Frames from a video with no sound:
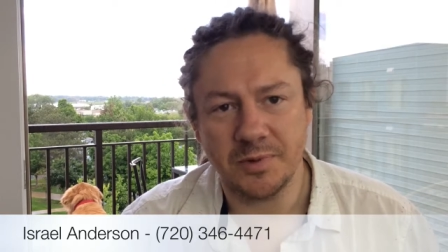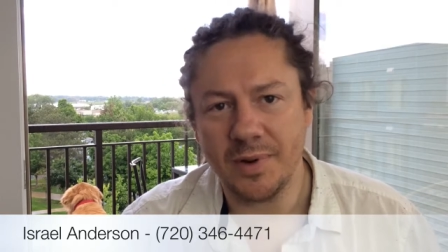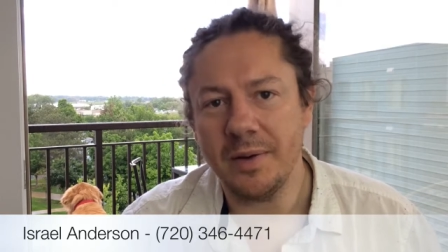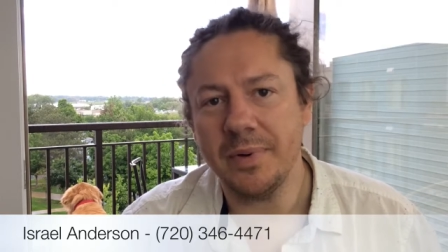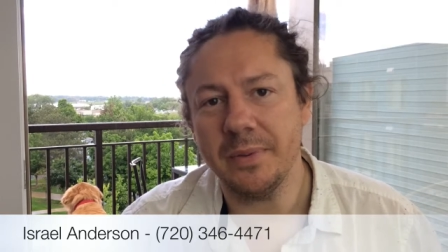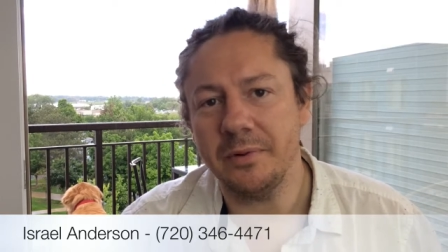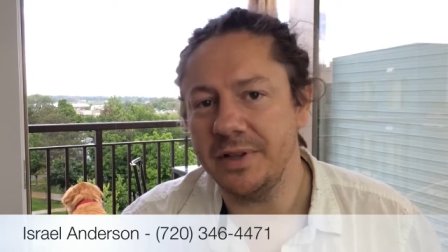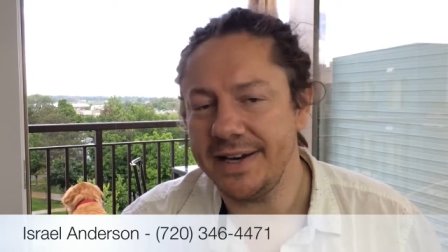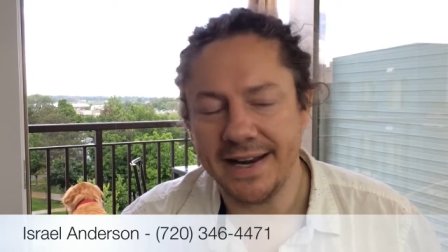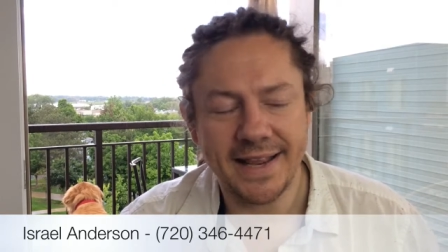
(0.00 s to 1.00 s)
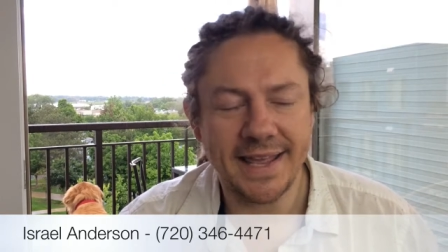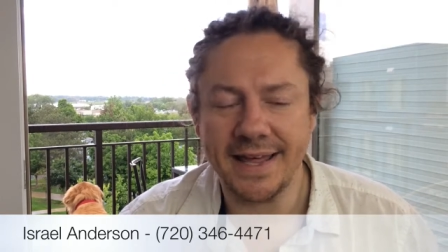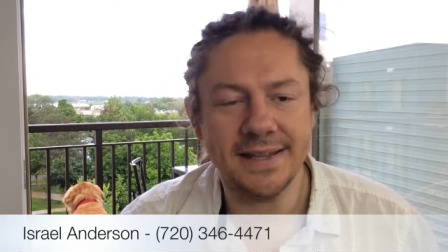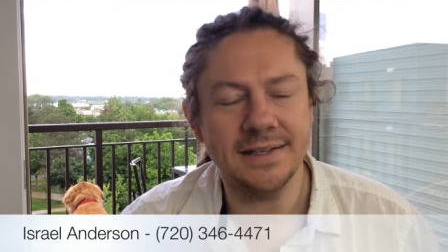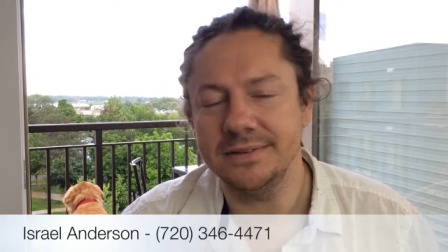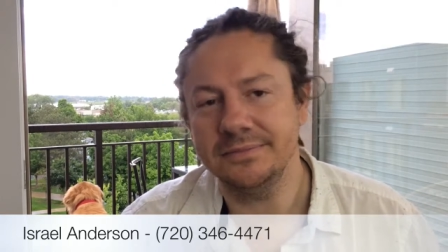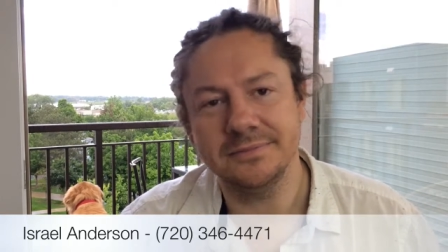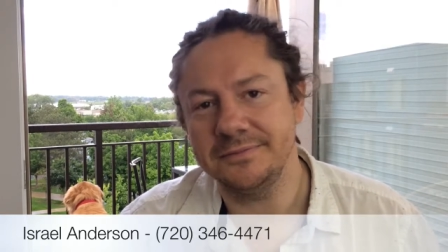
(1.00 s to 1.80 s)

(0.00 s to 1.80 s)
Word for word: to our people than any other